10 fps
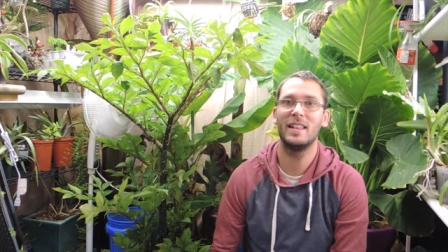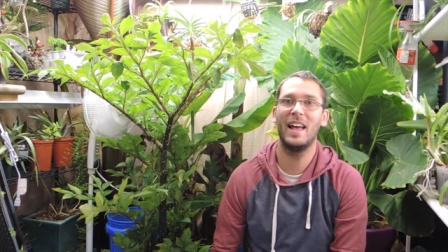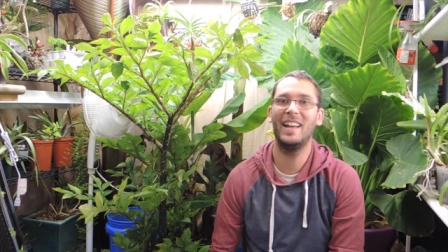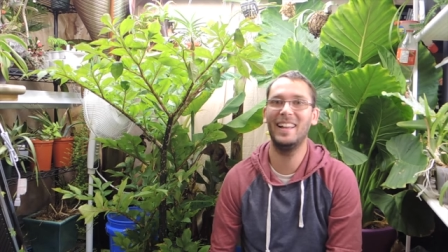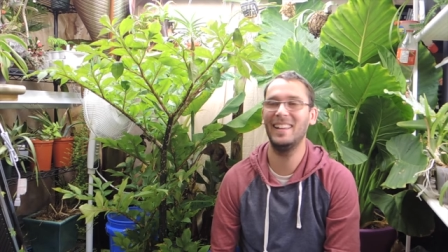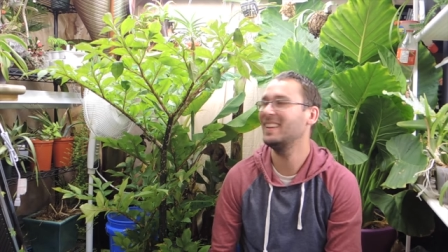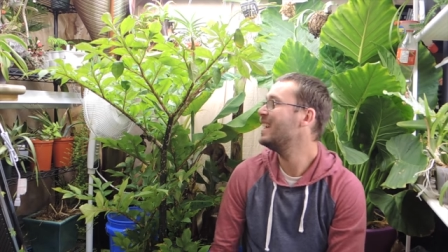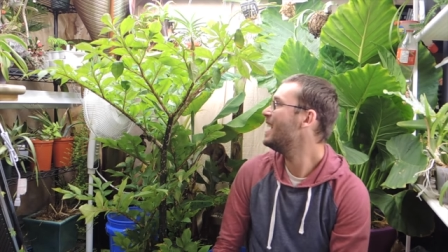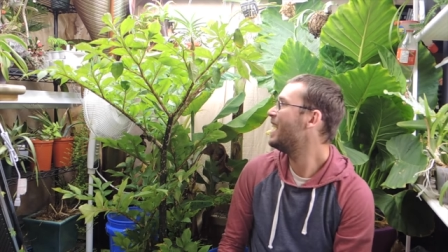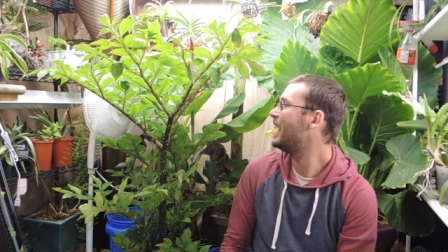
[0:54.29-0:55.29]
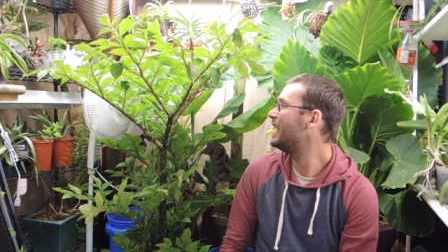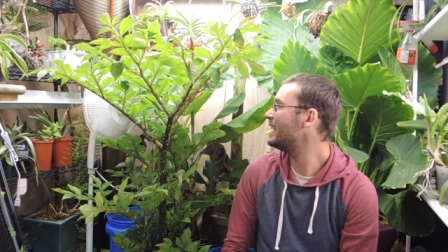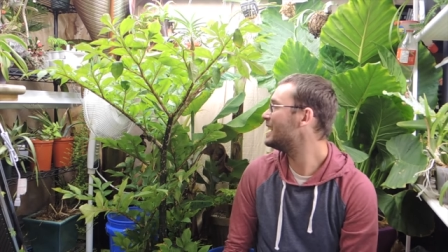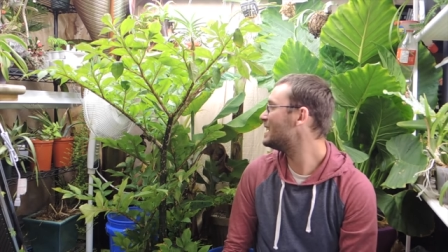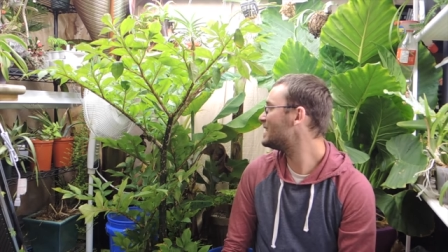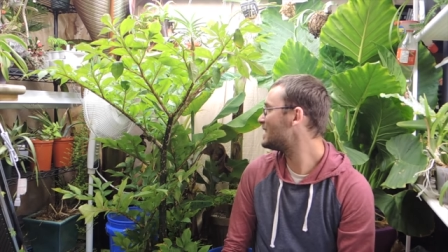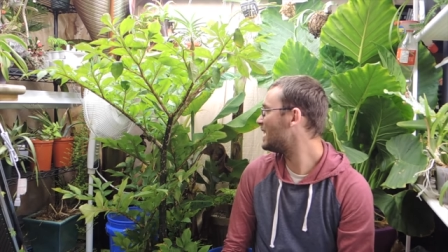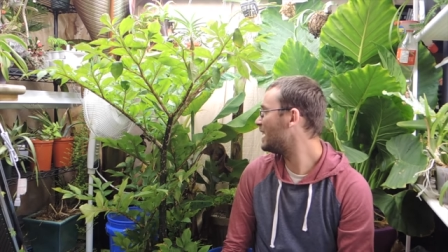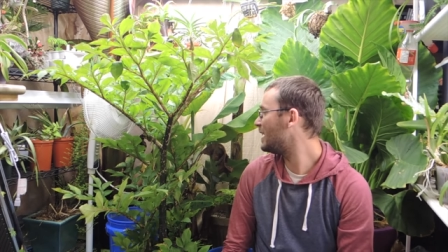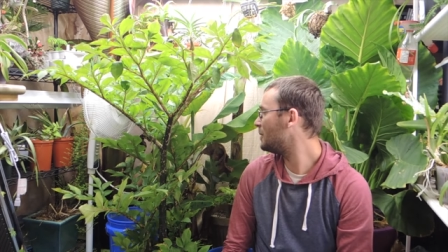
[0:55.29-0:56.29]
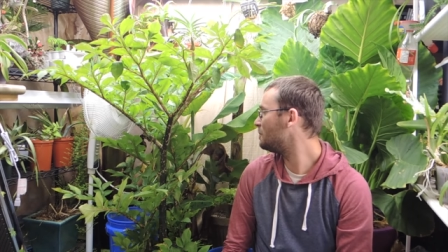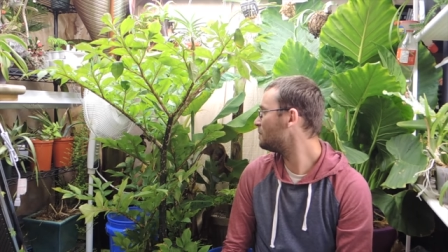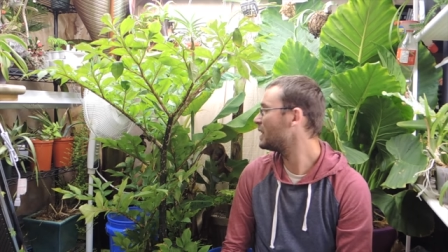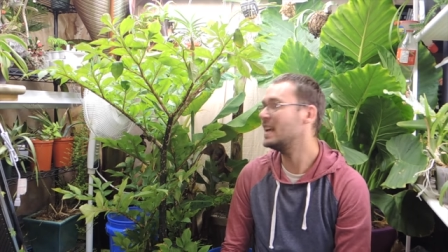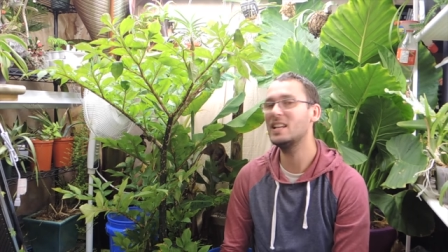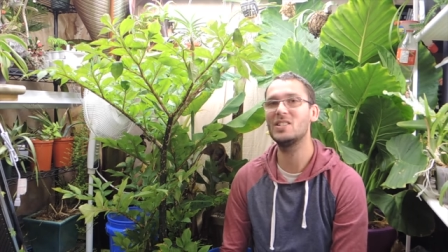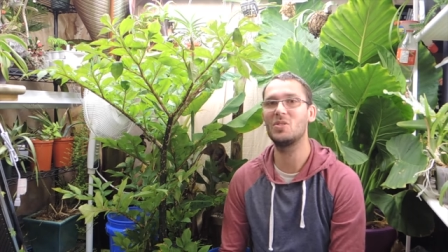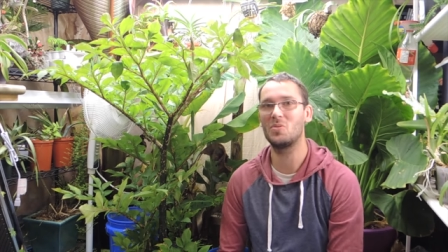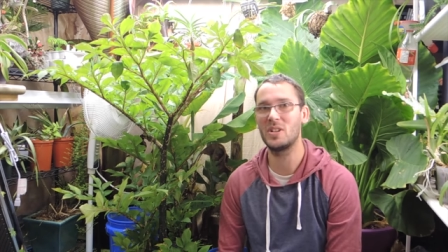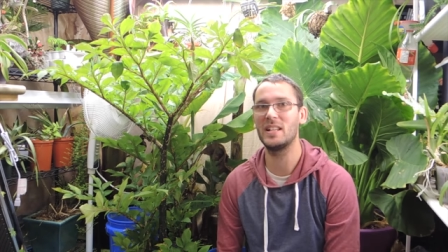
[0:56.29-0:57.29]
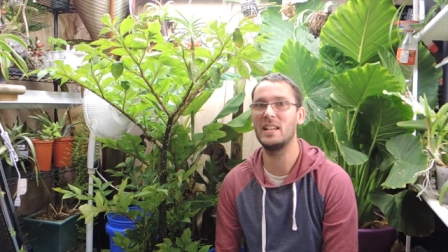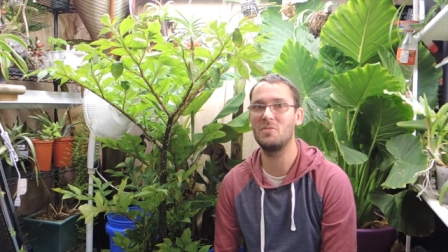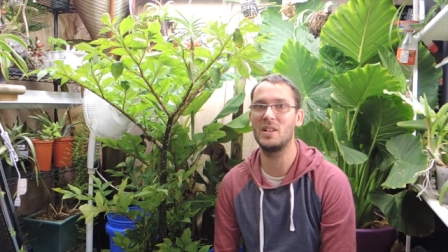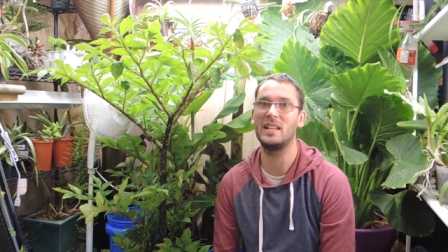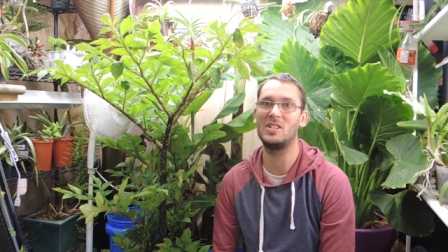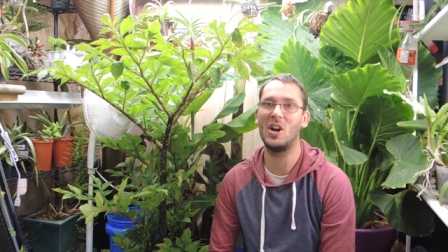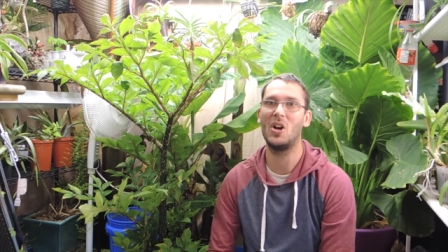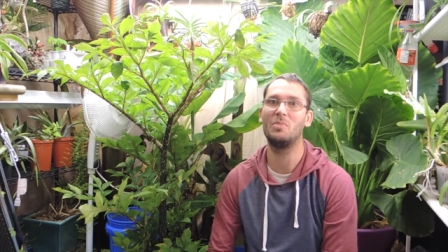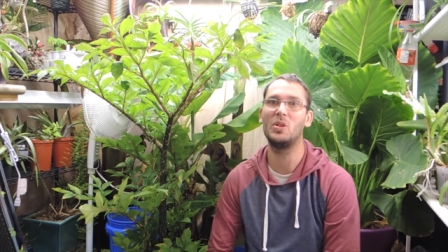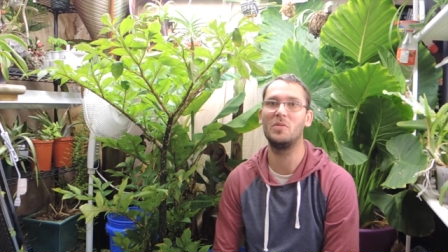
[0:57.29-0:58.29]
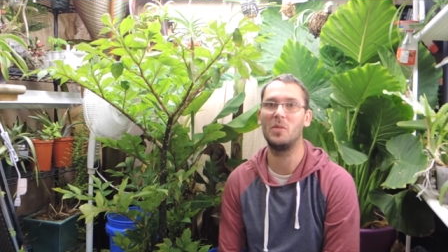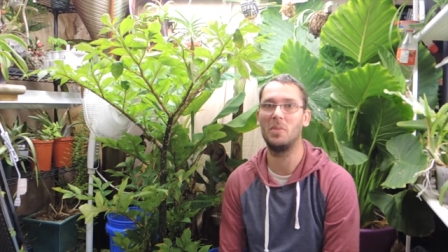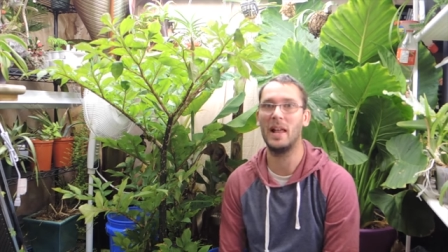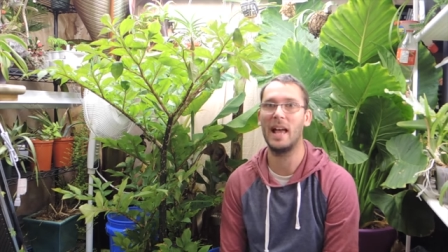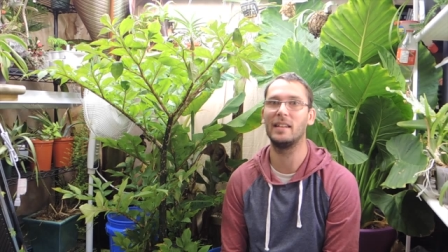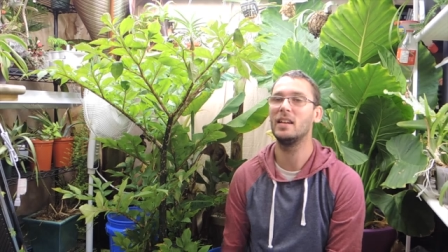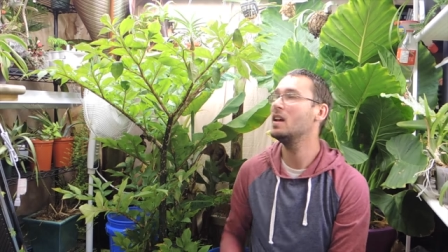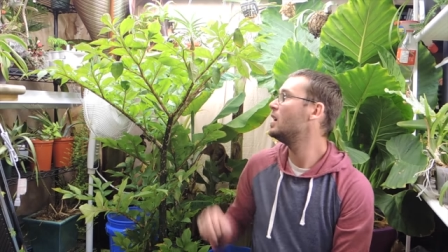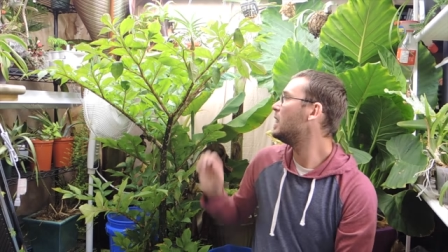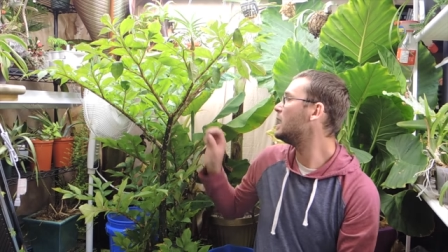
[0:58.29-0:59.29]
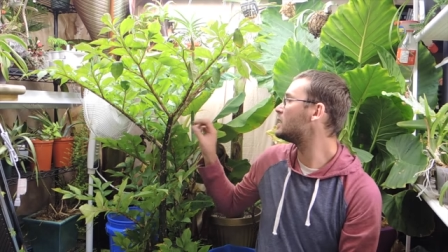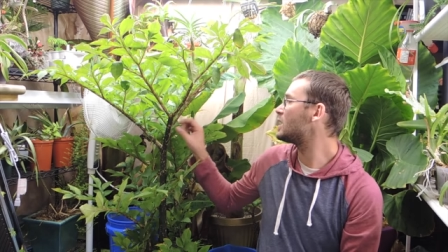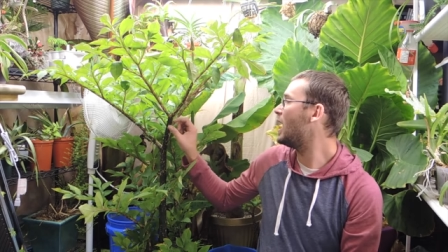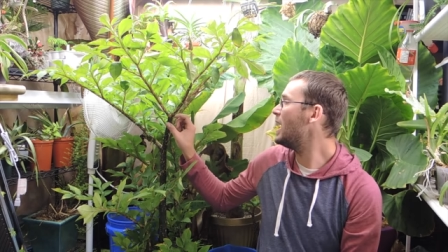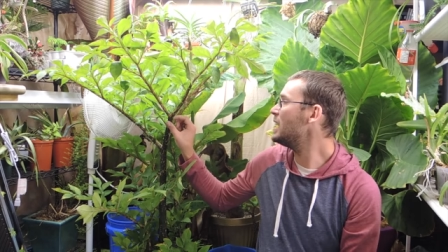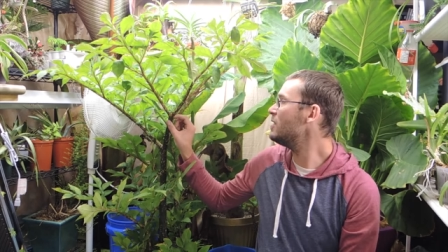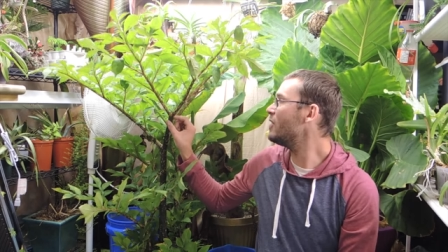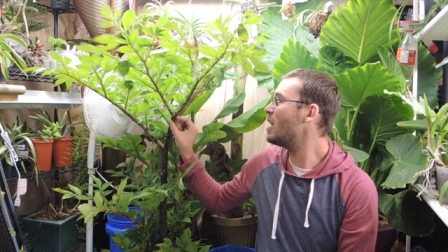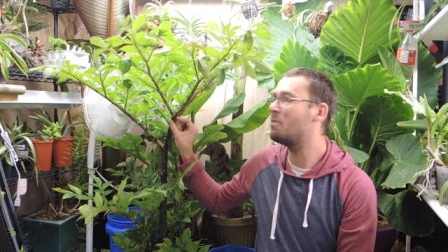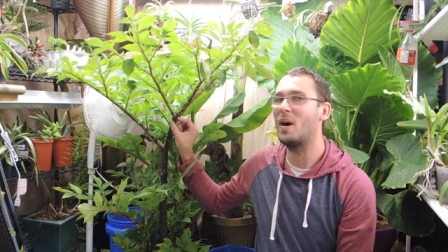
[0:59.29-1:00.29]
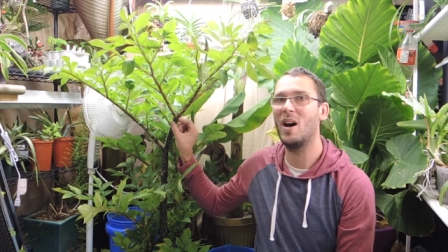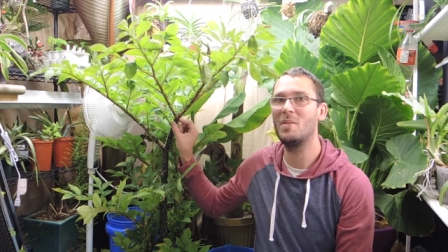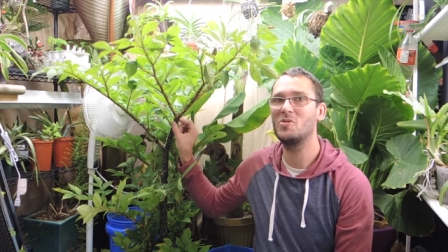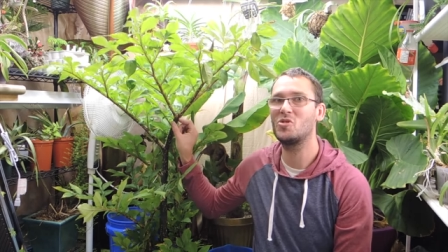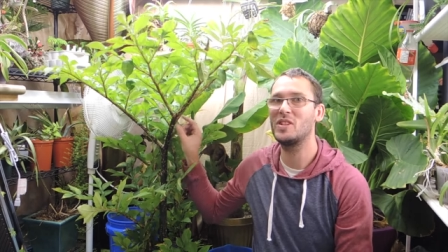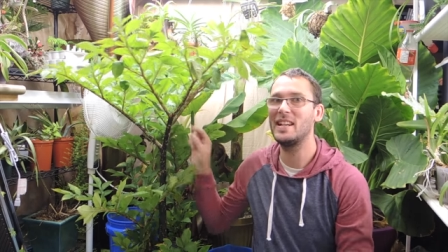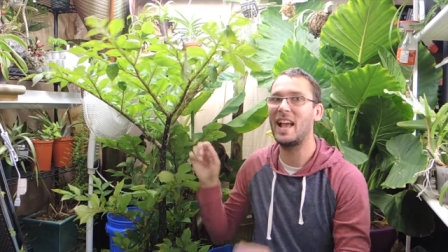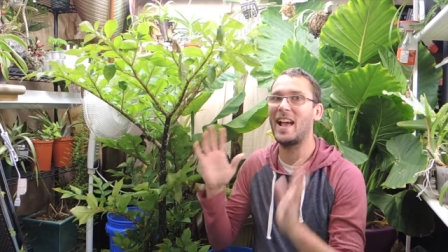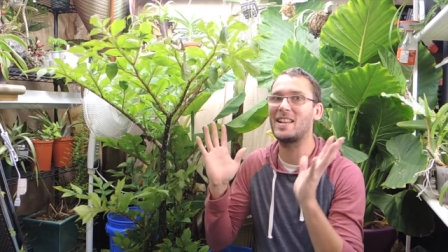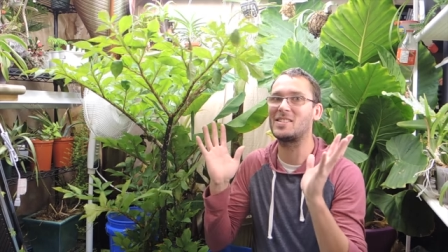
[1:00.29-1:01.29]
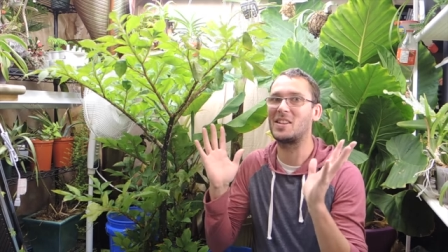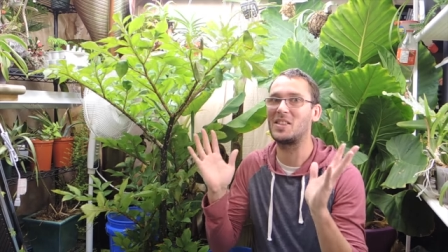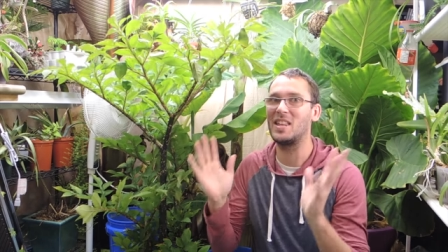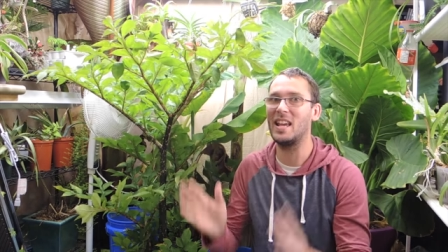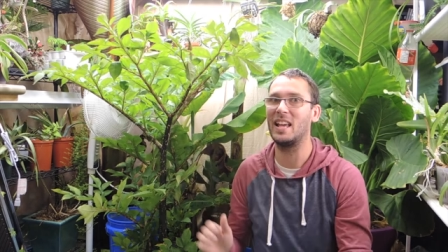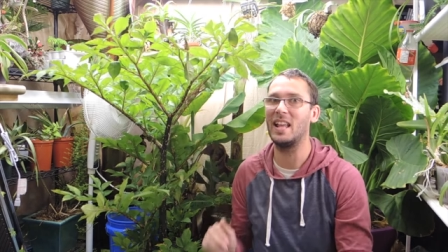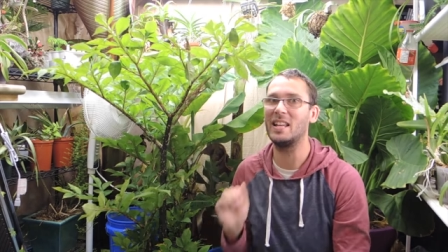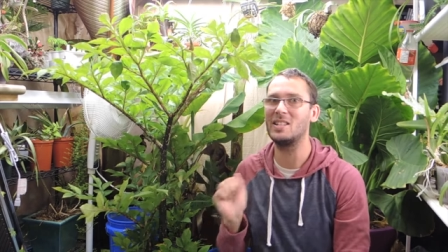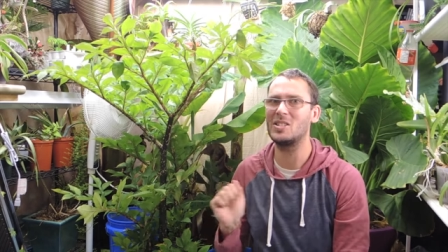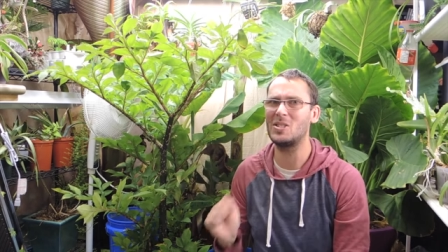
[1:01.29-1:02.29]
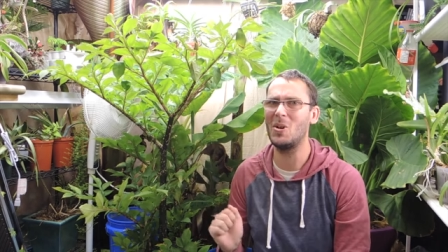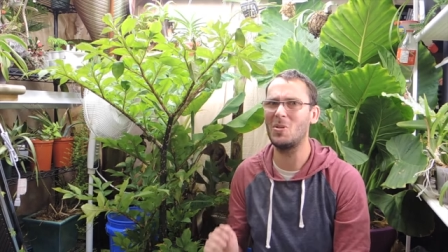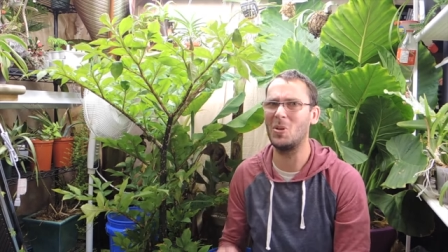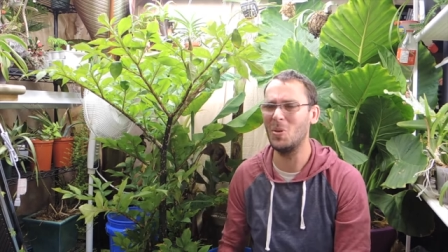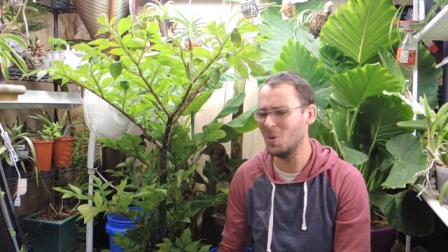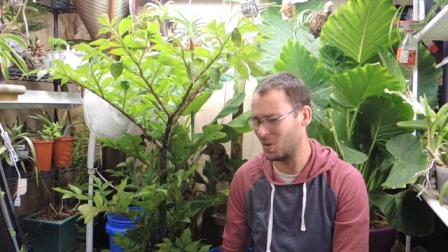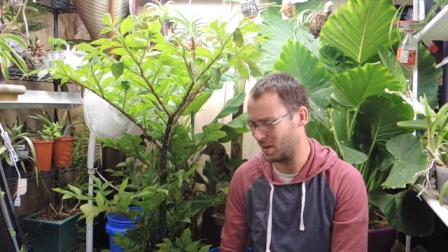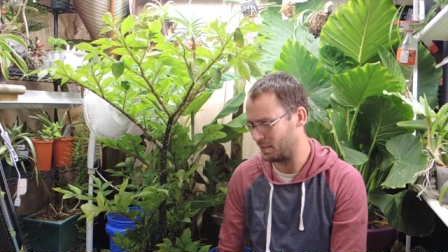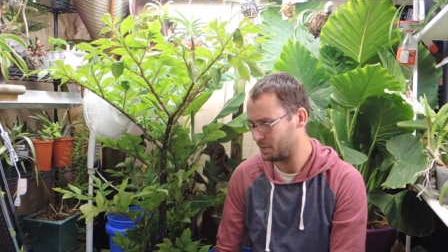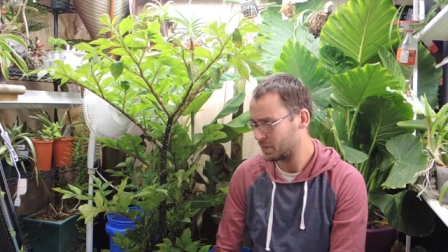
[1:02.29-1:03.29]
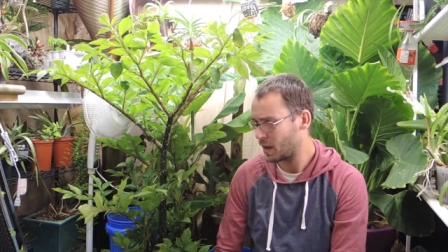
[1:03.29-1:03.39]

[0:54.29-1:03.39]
It is um, it is a really, really tall, beautiful plant. It's kind of a palm tree-esque thing, and it's so cool.